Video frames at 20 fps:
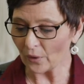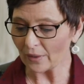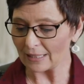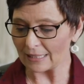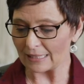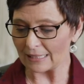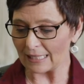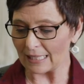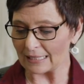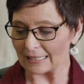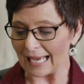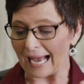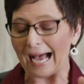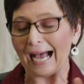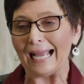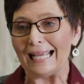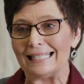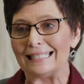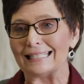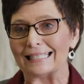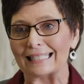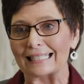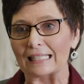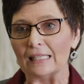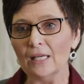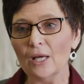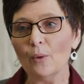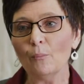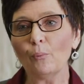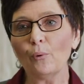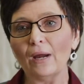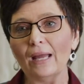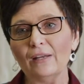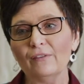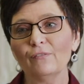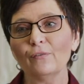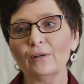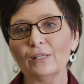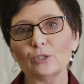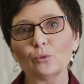where it says Isaac
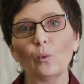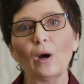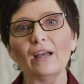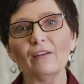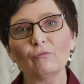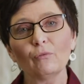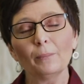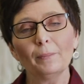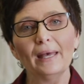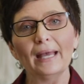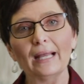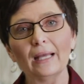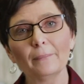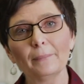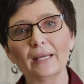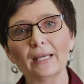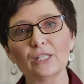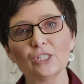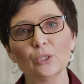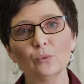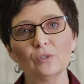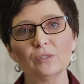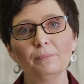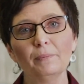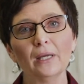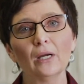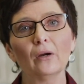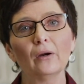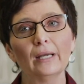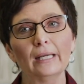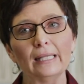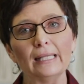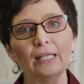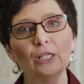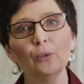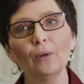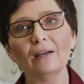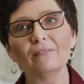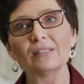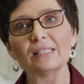prayed for his wife Rebekah because she was barren, and
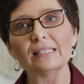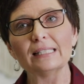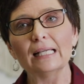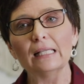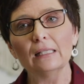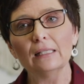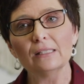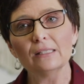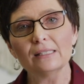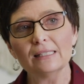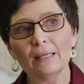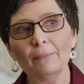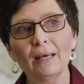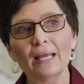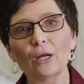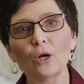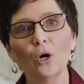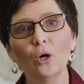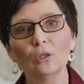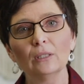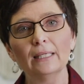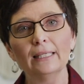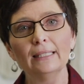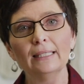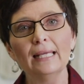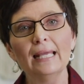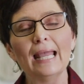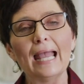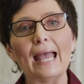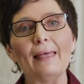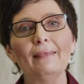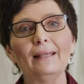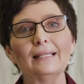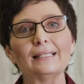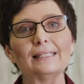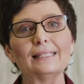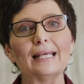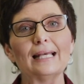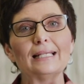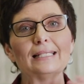then you have a semicolon, and then
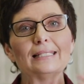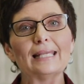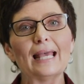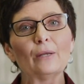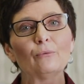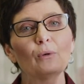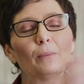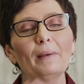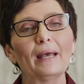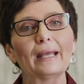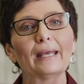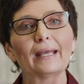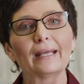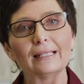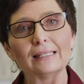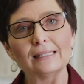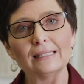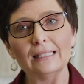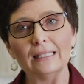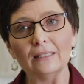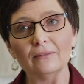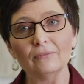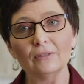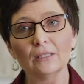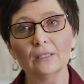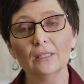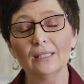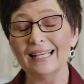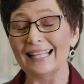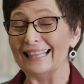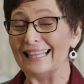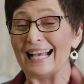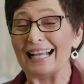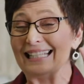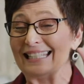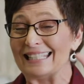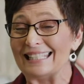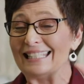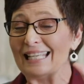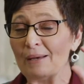it says, and Rebekah conceived.
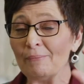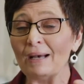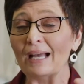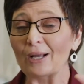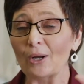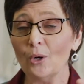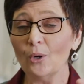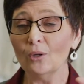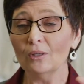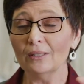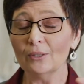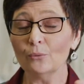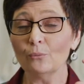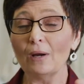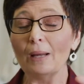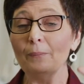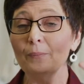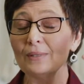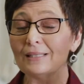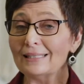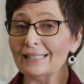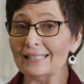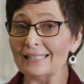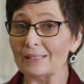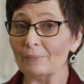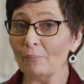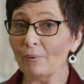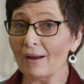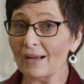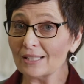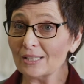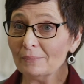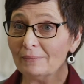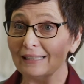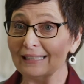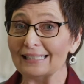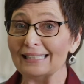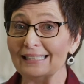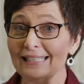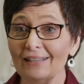That semicolon represents
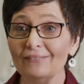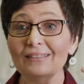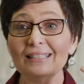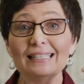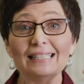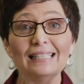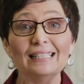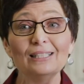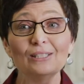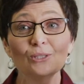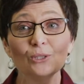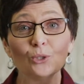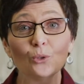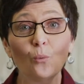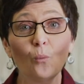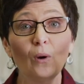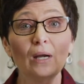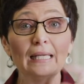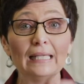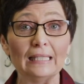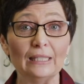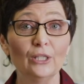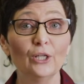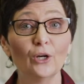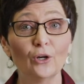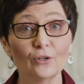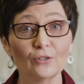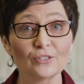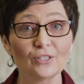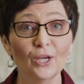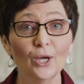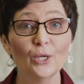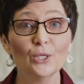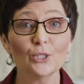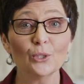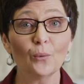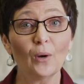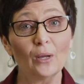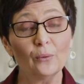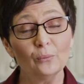approximately 17 to 20 years.
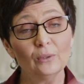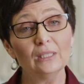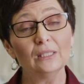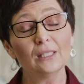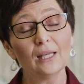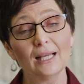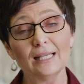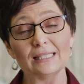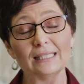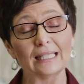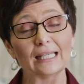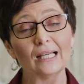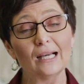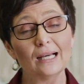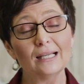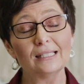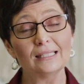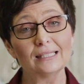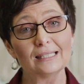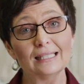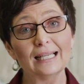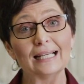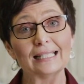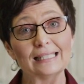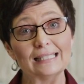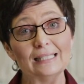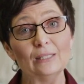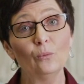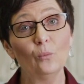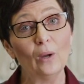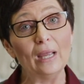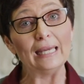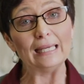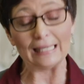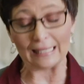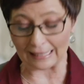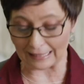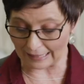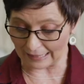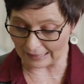So I realized that God does not see
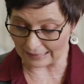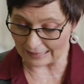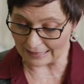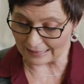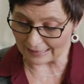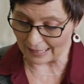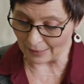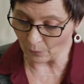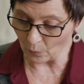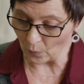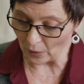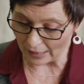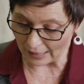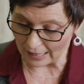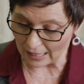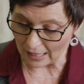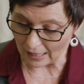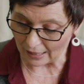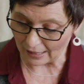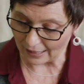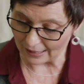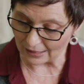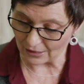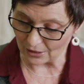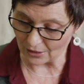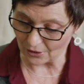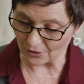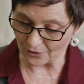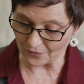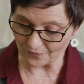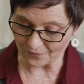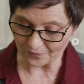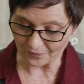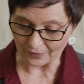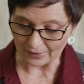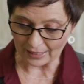waiting in the same way I do.